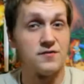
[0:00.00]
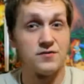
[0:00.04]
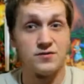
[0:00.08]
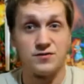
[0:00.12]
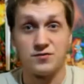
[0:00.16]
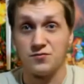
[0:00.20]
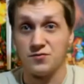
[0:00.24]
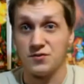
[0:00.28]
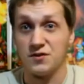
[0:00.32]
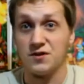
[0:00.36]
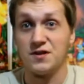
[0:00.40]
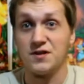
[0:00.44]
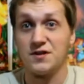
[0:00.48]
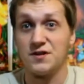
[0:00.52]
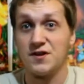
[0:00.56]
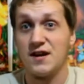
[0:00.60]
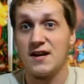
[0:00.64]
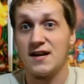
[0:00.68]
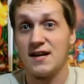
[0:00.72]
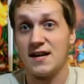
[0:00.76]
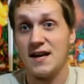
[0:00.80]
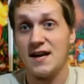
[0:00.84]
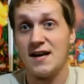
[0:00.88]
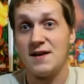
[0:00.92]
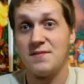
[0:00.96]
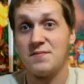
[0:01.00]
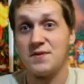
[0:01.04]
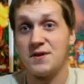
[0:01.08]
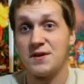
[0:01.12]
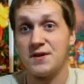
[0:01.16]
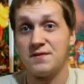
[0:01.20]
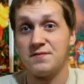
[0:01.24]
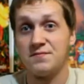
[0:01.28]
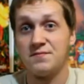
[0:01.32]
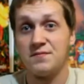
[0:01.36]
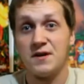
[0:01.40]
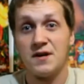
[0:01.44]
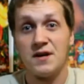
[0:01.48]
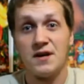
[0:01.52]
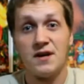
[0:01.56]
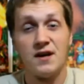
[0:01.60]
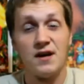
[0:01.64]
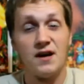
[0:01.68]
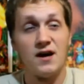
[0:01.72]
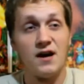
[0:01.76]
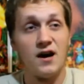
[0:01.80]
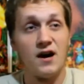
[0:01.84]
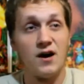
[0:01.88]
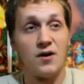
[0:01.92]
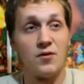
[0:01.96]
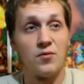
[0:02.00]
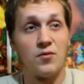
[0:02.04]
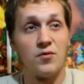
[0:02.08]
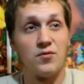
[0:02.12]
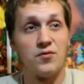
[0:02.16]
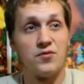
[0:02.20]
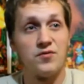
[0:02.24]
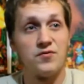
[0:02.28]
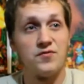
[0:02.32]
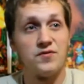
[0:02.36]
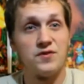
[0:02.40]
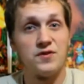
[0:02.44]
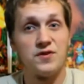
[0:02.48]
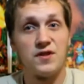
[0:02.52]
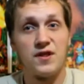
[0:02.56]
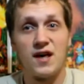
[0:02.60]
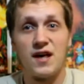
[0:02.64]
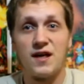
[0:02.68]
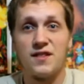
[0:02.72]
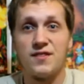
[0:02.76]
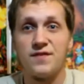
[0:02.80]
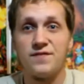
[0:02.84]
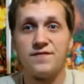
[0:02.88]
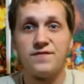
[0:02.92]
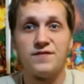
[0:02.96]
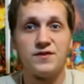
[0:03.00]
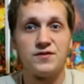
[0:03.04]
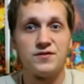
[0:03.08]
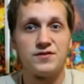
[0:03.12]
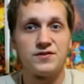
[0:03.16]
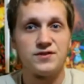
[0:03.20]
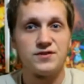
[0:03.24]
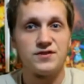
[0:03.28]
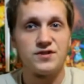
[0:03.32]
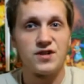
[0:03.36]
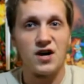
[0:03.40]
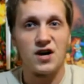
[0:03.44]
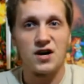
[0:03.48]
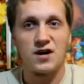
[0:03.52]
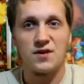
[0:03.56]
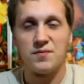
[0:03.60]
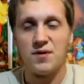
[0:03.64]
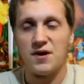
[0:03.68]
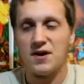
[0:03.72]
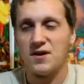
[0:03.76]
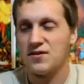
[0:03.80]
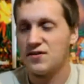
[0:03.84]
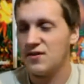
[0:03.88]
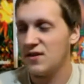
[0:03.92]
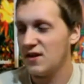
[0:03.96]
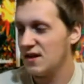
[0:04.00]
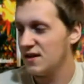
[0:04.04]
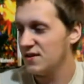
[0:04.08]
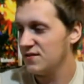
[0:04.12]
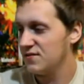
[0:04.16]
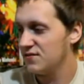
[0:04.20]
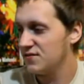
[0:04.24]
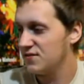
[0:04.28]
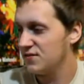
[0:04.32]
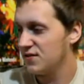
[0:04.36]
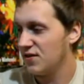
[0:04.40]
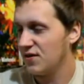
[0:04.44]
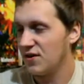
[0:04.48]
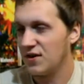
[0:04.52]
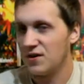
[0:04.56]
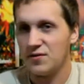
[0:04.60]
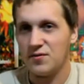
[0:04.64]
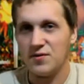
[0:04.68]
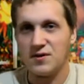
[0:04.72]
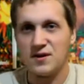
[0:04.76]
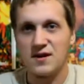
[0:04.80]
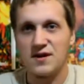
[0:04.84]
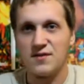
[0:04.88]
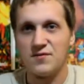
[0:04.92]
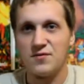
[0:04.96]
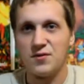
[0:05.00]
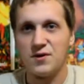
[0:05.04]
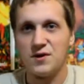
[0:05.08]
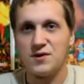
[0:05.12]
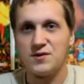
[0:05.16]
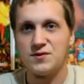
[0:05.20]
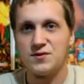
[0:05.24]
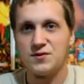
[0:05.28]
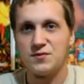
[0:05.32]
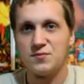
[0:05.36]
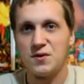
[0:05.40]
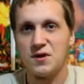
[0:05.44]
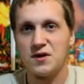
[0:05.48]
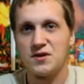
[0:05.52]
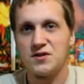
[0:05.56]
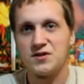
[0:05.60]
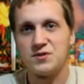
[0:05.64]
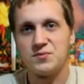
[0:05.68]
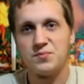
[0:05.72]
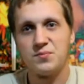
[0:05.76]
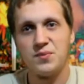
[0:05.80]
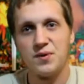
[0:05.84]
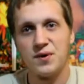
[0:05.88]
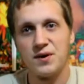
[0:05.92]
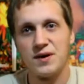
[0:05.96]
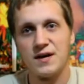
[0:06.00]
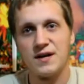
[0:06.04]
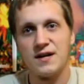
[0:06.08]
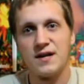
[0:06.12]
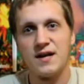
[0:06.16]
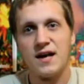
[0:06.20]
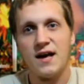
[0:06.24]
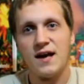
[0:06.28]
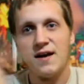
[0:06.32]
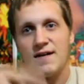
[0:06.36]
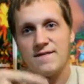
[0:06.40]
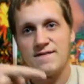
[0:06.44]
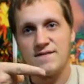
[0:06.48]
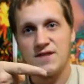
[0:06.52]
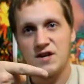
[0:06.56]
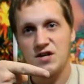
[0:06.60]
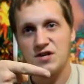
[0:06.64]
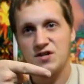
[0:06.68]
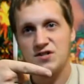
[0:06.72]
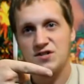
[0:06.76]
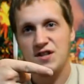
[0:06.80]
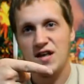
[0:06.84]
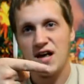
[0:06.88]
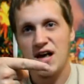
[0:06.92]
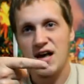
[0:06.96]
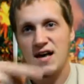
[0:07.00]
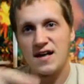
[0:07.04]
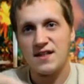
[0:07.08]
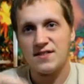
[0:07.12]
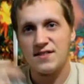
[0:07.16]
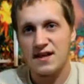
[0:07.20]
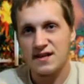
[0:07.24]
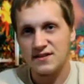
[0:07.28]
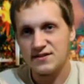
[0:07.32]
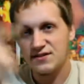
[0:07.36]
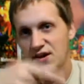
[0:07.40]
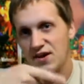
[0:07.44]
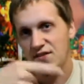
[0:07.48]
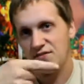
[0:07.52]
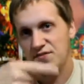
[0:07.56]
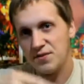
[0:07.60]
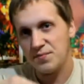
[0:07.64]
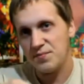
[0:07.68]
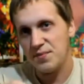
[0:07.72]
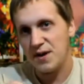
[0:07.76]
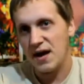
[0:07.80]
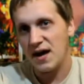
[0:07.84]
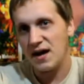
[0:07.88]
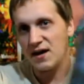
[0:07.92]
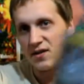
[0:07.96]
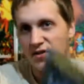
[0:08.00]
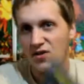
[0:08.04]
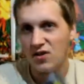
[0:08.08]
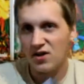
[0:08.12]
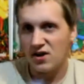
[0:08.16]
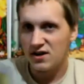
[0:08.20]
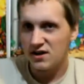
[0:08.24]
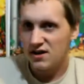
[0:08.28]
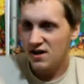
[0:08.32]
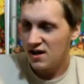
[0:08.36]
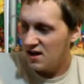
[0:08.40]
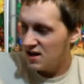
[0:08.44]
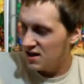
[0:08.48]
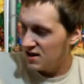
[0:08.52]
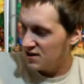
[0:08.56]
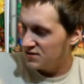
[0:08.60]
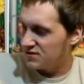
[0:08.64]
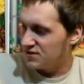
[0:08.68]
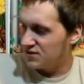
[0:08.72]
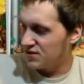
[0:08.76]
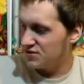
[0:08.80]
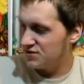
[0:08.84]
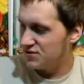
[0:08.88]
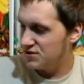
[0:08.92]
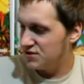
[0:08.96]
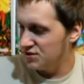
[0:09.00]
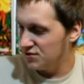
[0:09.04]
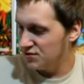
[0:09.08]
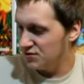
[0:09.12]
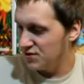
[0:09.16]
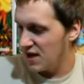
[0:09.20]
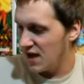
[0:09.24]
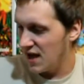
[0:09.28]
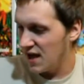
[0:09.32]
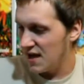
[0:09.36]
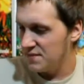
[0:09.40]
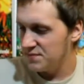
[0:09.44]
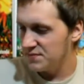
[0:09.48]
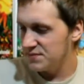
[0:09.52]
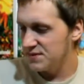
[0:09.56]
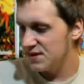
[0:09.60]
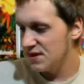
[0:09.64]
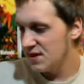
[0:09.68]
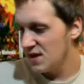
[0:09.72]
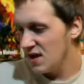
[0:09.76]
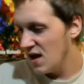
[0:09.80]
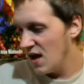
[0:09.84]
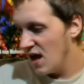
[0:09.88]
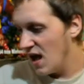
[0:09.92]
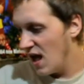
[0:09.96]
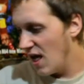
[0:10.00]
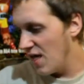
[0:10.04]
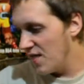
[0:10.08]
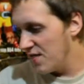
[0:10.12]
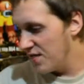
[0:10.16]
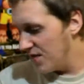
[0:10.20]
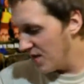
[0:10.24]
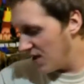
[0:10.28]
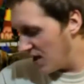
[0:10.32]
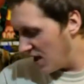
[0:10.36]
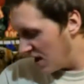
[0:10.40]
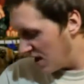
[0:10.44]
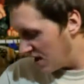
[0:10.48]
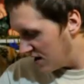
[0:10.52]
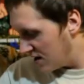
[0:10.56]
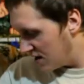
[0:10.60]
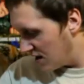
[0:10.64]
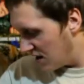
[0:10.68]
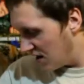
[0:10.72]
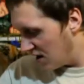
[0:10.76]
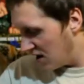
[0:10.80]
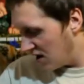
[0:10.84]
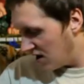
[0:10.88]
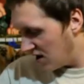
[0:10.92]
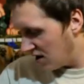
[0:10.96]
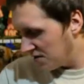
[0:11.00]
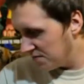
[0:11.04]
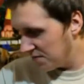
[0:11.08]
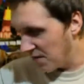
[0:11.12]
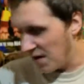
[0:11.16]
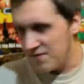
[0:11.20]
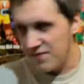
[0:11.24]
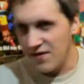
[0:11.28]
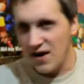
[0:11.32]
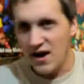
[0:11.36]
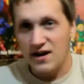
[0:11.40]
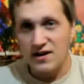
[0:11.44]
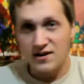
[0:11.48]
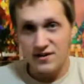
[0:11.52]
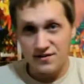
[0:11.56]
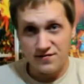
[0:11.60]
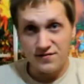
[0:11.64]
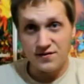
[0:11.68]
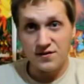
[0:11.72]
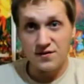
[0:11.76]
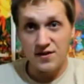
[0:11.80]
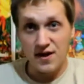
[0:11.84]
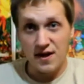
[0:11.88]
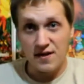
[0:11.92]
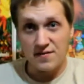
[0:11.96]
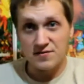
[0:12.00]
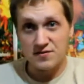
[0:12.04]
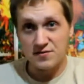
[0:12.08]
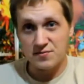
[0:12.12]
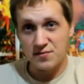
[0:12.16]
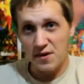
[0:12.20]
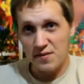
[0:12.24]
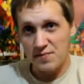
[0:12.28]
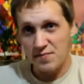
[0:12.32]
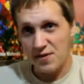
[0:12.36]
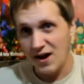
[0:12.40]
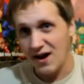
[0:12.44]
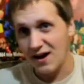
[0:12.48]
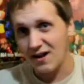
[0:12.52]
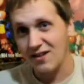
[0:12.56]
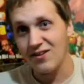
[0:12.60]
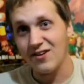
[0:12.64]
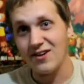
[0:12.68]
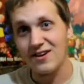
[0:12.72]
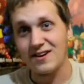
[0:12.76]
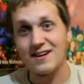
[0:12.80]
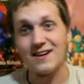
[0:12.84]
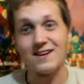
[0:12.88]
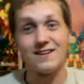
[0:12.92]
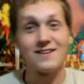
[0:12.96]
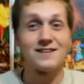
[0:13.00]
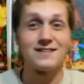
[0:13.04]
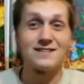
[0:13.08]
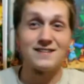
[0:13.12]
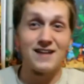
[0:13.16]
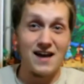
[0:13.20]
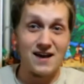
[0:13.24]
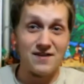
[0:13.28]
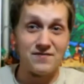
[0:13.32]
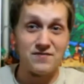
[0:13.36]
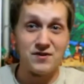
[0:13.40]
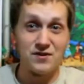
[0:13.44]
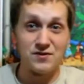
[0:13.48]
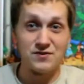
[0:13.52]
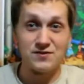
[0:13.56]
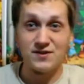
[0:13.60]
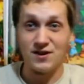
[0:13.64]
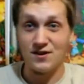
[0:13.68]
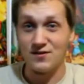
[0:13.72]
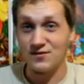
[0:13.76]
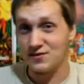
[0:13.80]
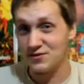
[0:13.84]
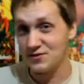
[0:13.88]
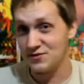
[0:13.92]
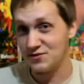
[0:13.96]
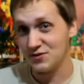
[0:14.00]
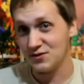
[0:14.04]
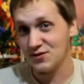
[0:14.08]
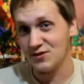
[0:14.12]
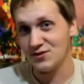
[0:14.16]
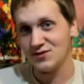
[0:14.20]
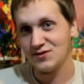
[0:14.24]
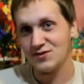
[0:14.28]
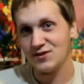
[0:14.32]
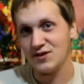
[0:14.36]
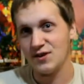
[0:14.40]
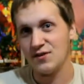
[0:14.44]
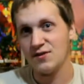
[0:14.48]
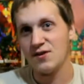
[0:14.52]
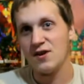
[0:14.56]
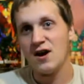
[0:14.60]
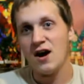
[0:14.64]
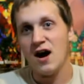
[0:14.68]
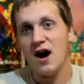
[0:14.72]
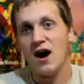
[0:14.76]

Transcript: it was a really great game, and we'll review that in the future, talk about it then, so I don't want to give away too much, but finish that. That's off the backlog. So there's 2 games, and then I've added a few games to my backlog here because I have no self-control. So